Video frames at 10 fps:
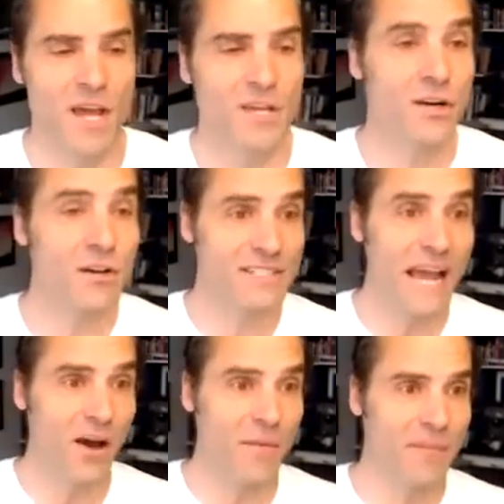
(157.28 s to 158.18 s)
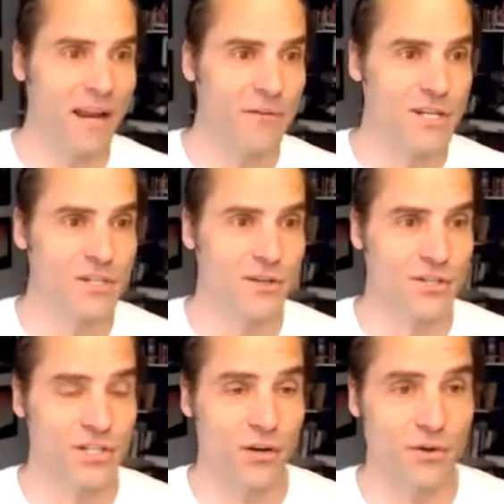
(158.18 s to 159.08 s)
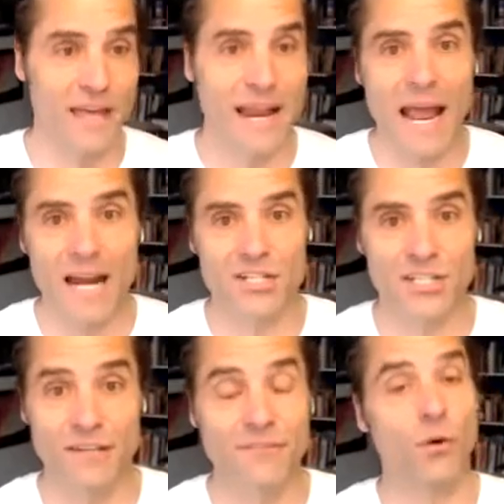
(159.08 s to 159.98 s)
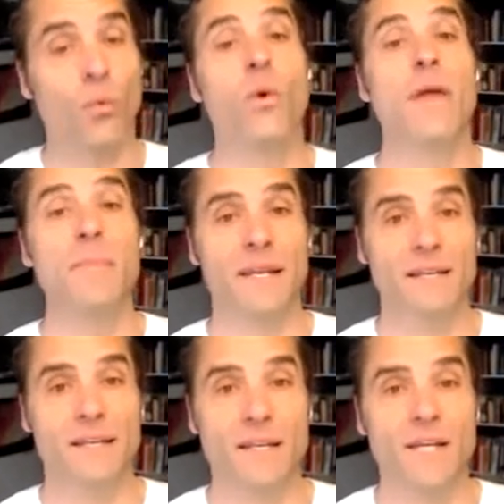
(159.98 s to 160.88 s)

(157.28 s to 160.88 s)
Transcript: Turns out my research showed that actually for women,